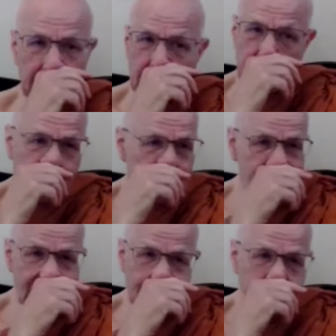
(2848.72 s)

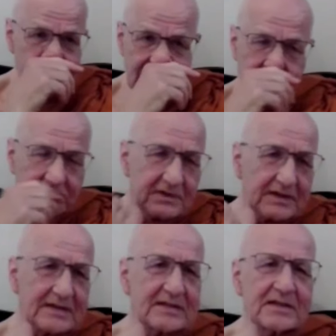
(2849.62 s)
Lompo, you know, he's a
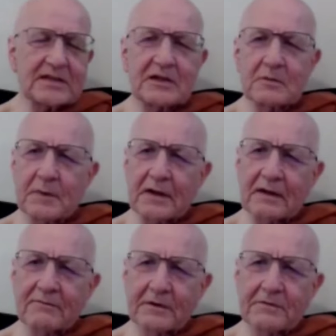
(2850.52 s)
really sincere
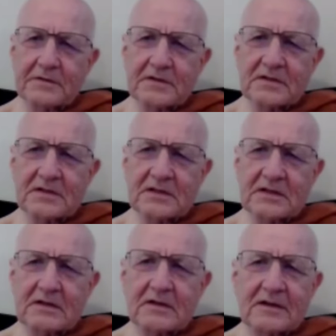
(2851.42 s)
man, very
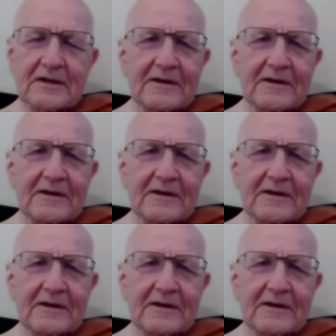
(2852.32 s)
sincere.